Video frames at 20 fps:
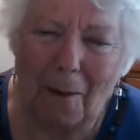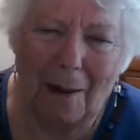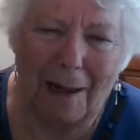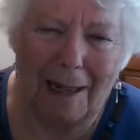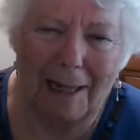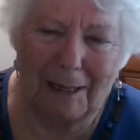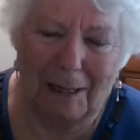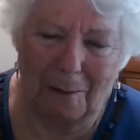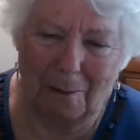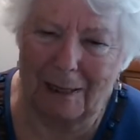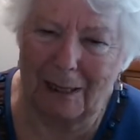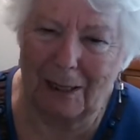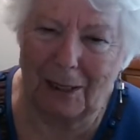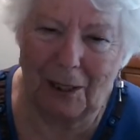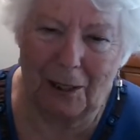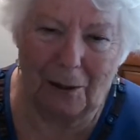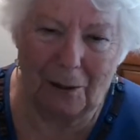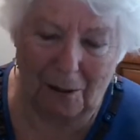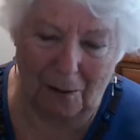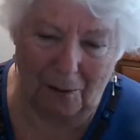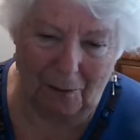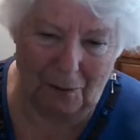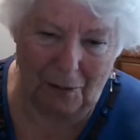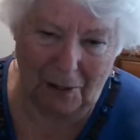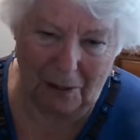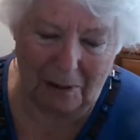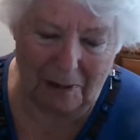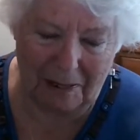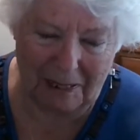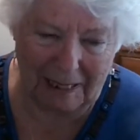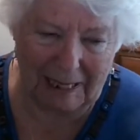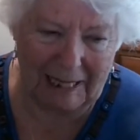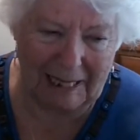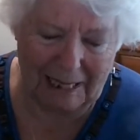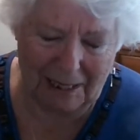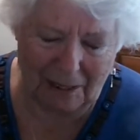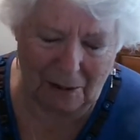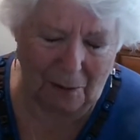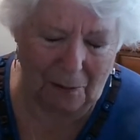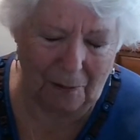it hasn't been too confusing. It
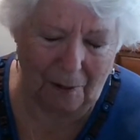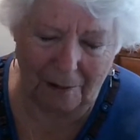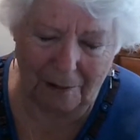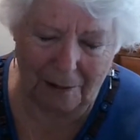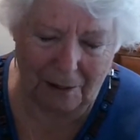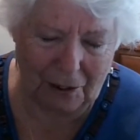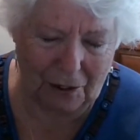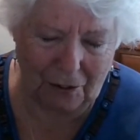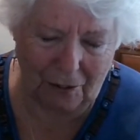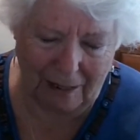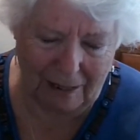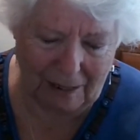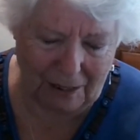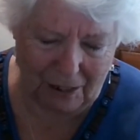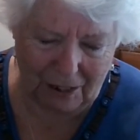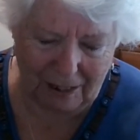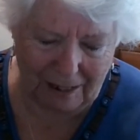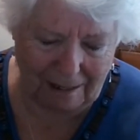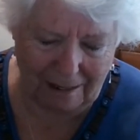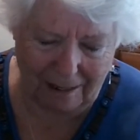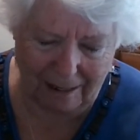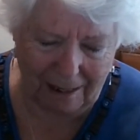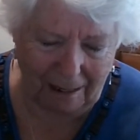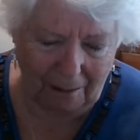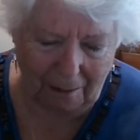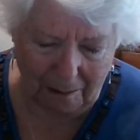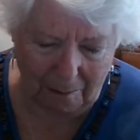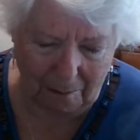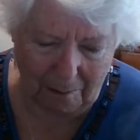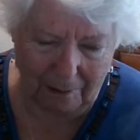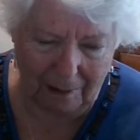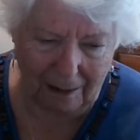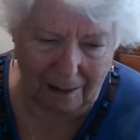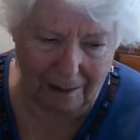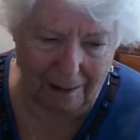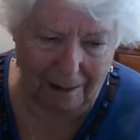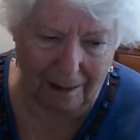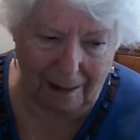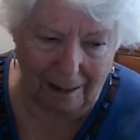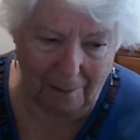is a very strange time, and
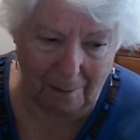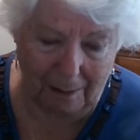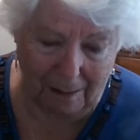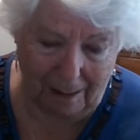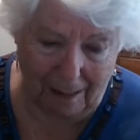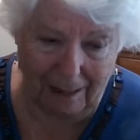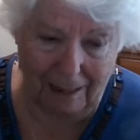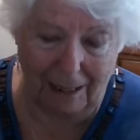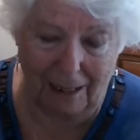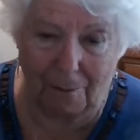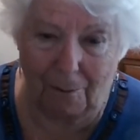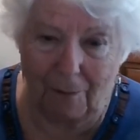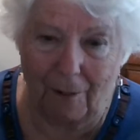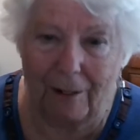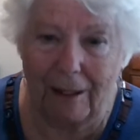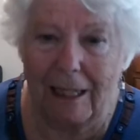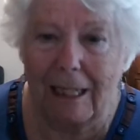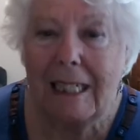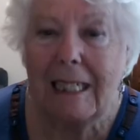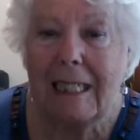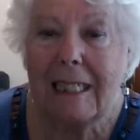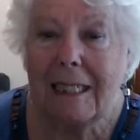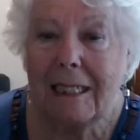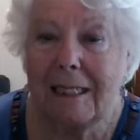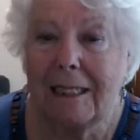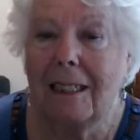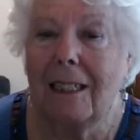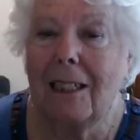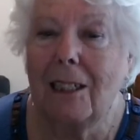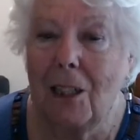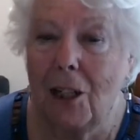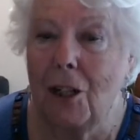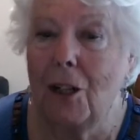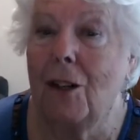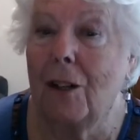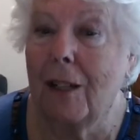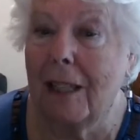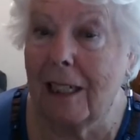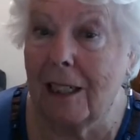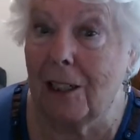I'm in a very
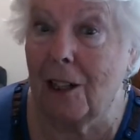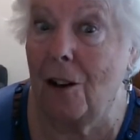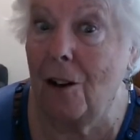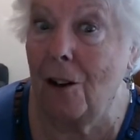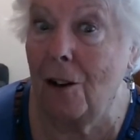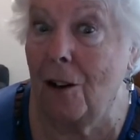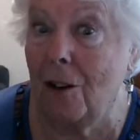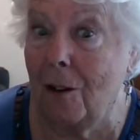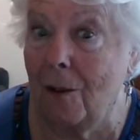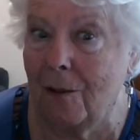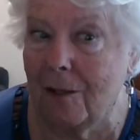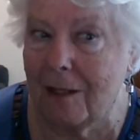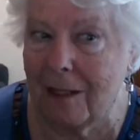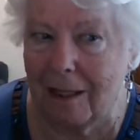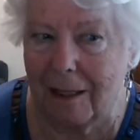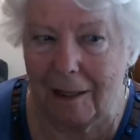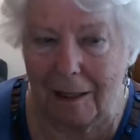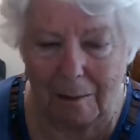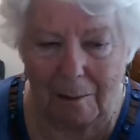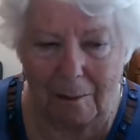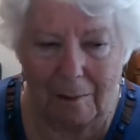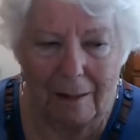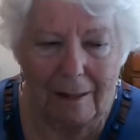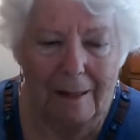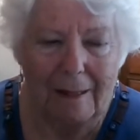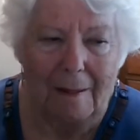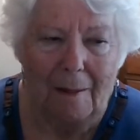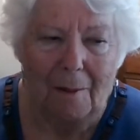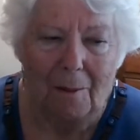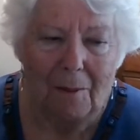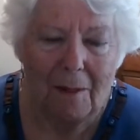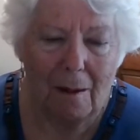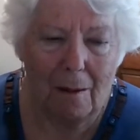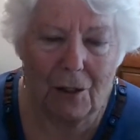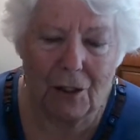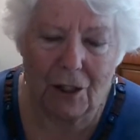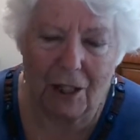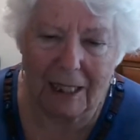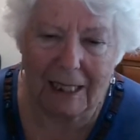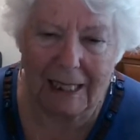learning curve time,
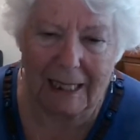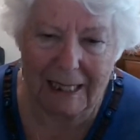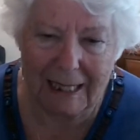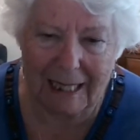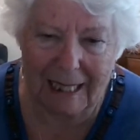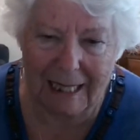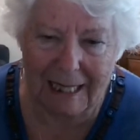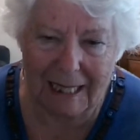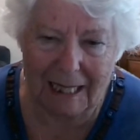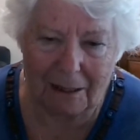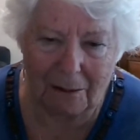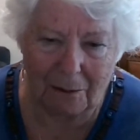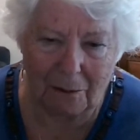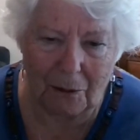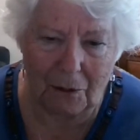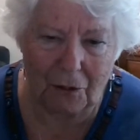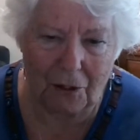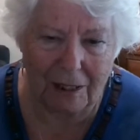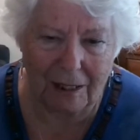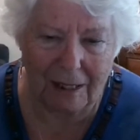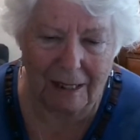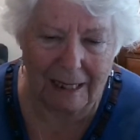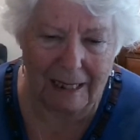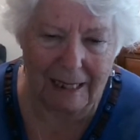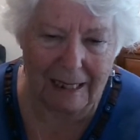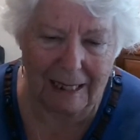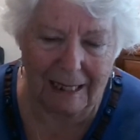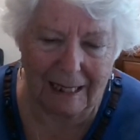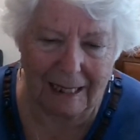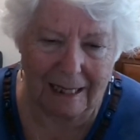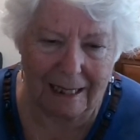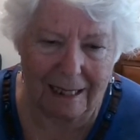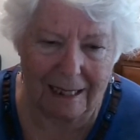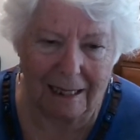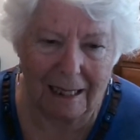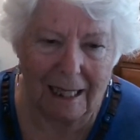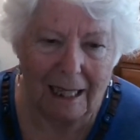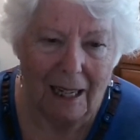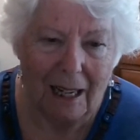checking things out and trusting things. And